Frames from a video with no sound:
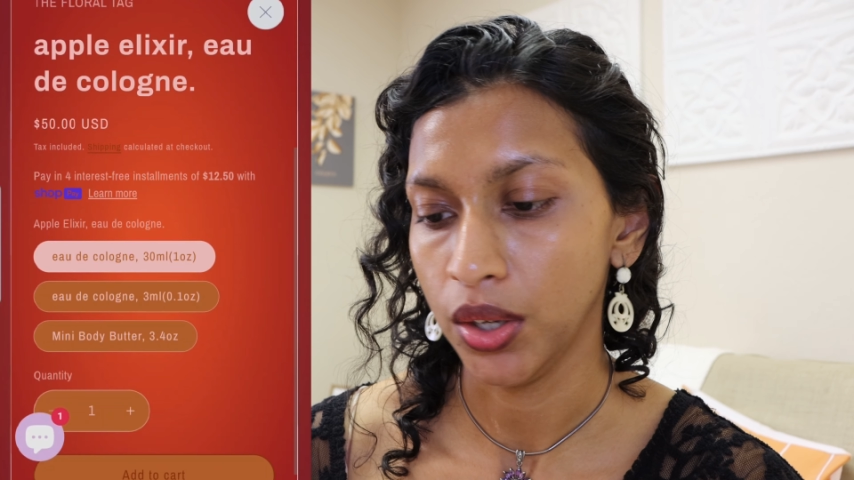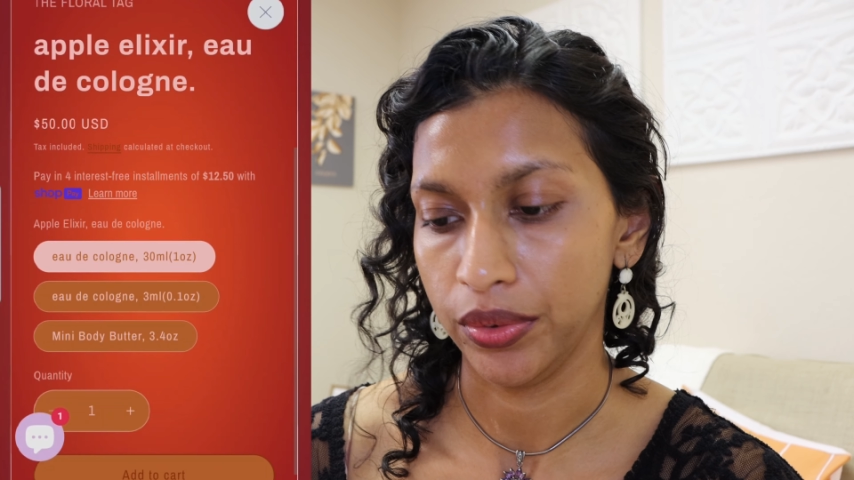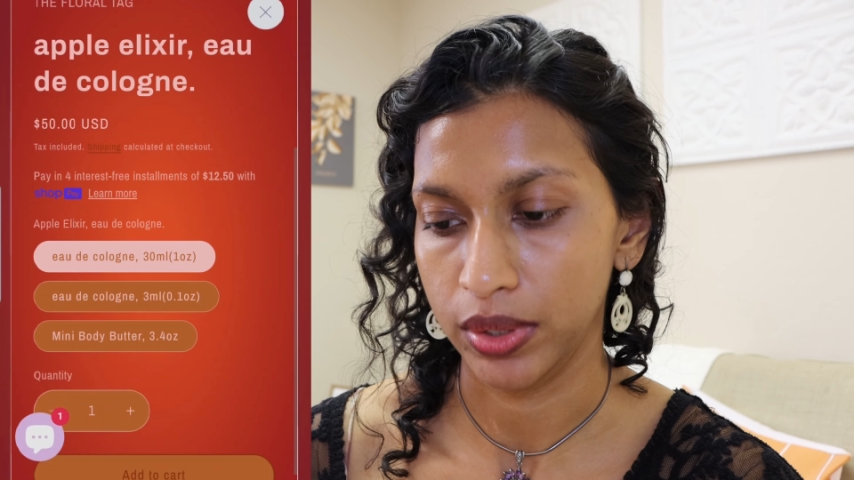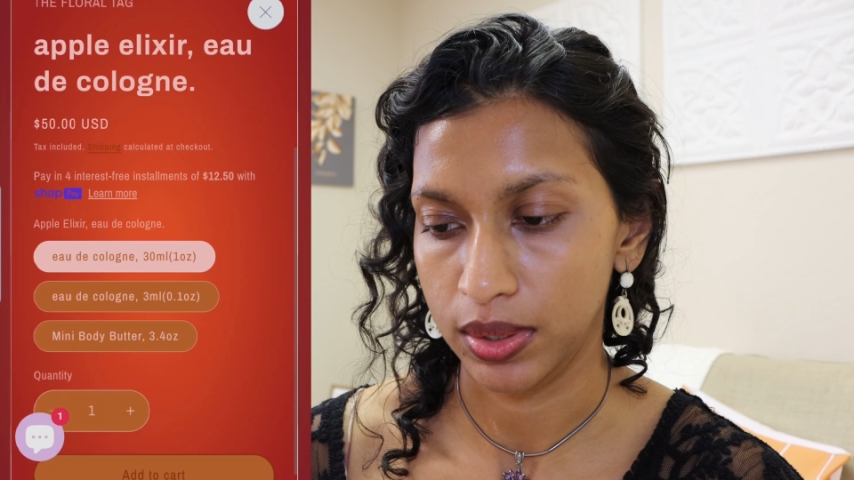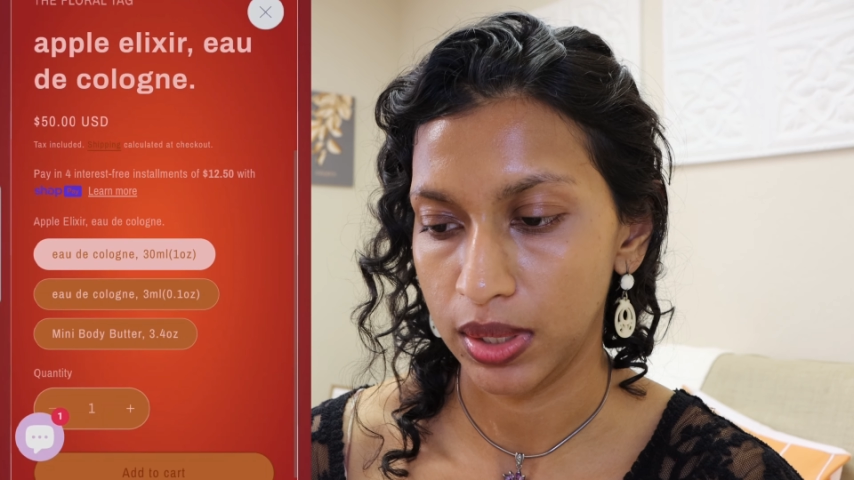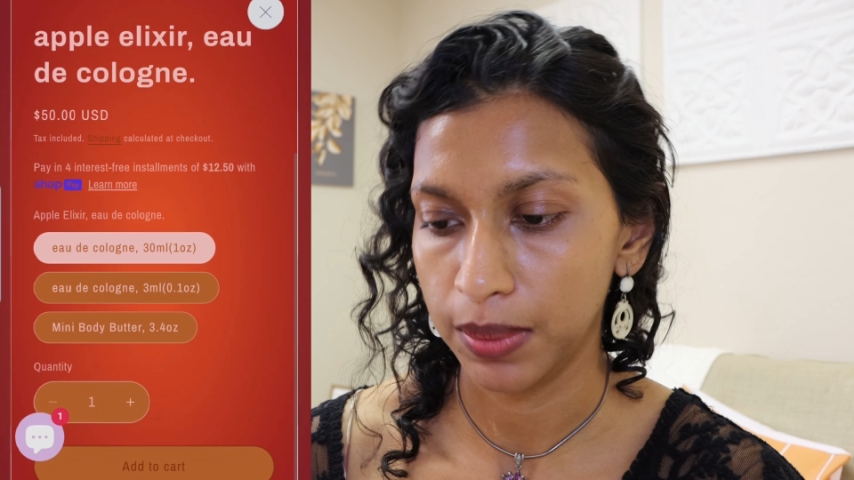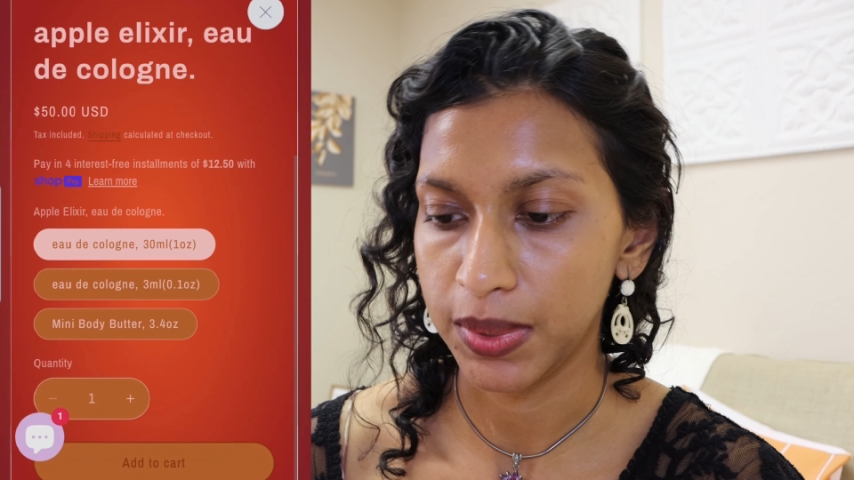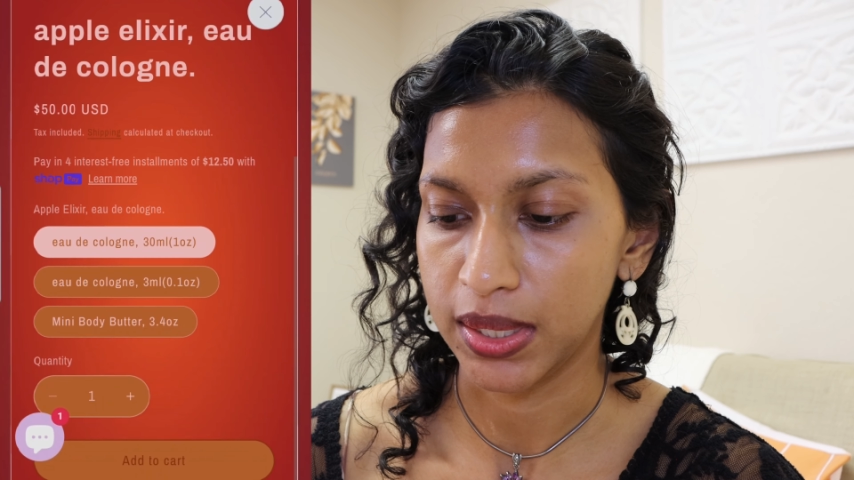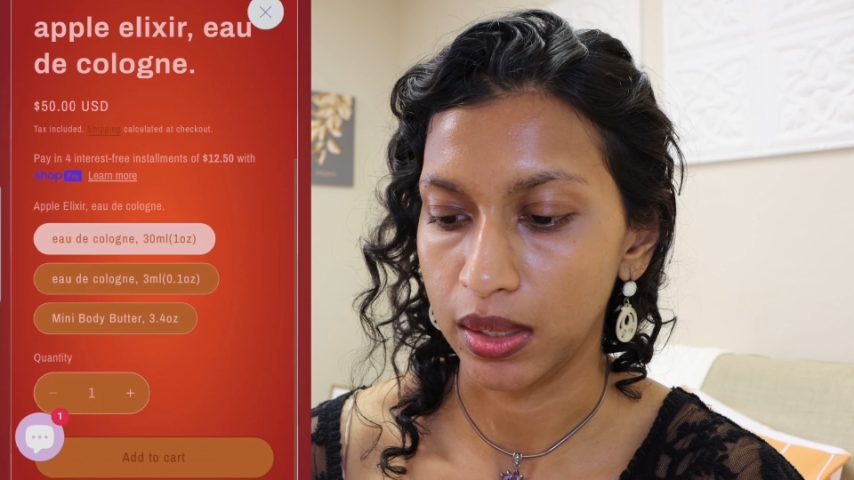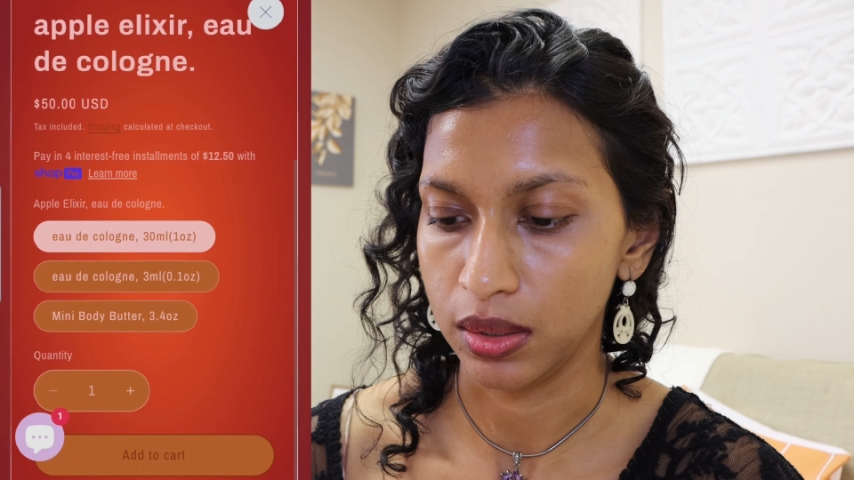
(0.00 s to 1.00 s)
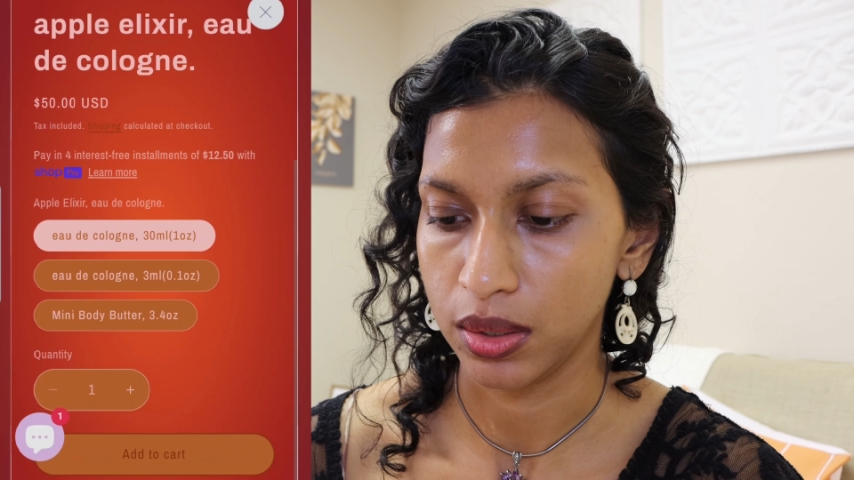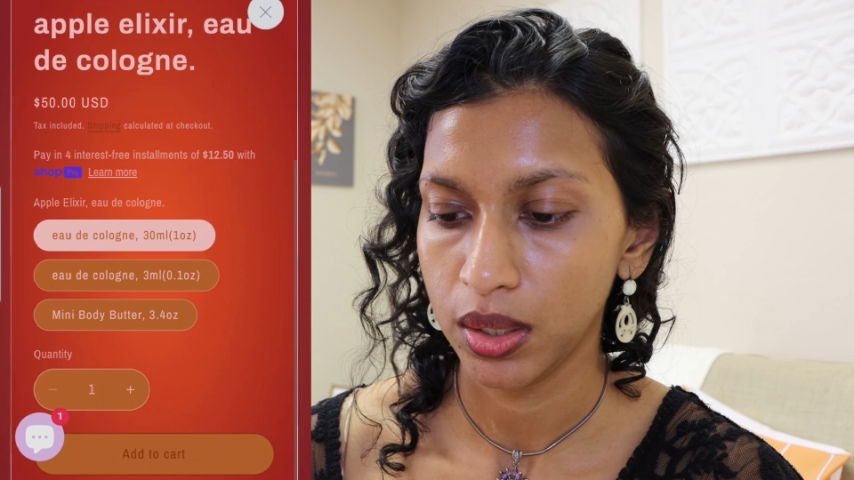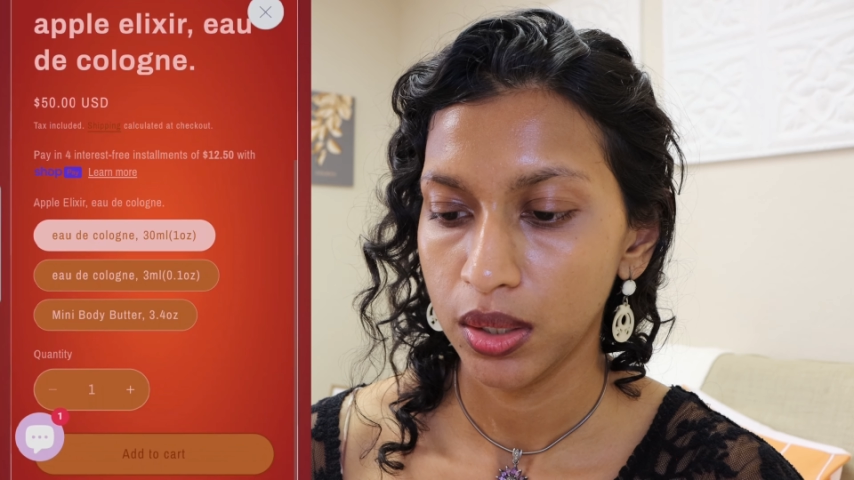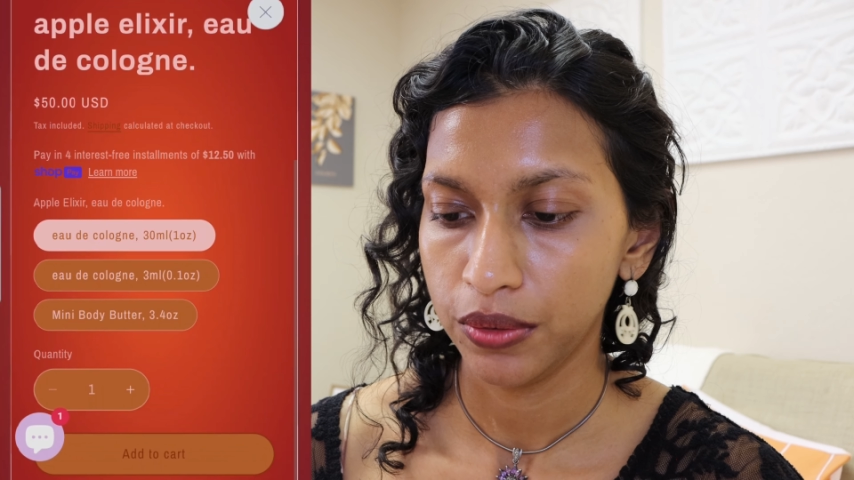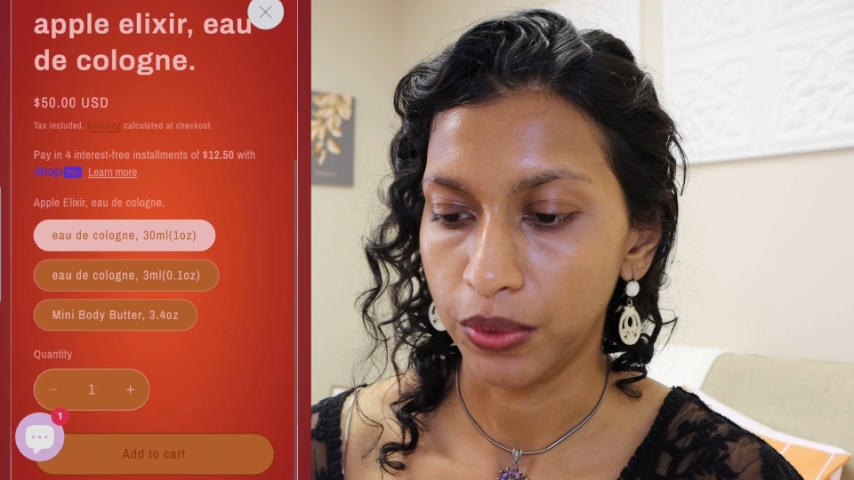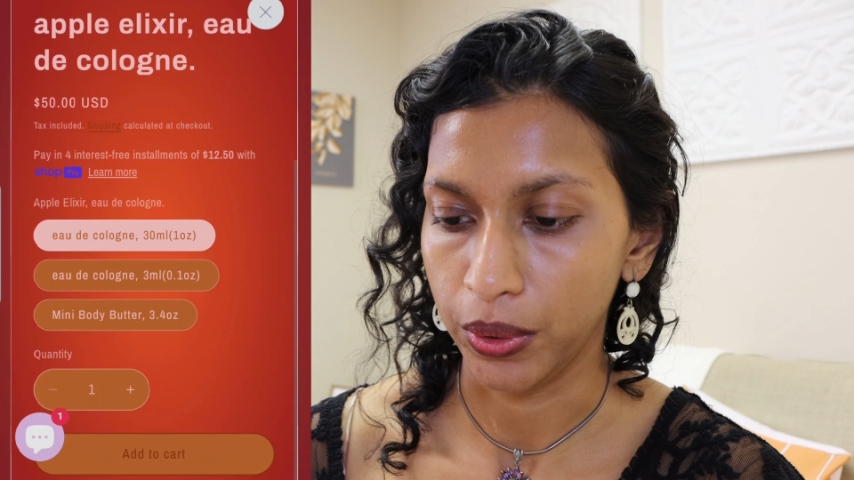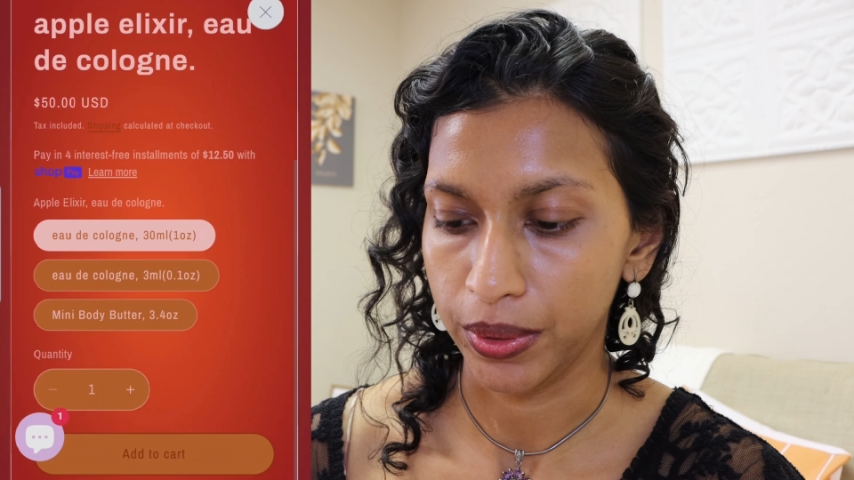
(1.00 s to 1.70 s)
of the same scent for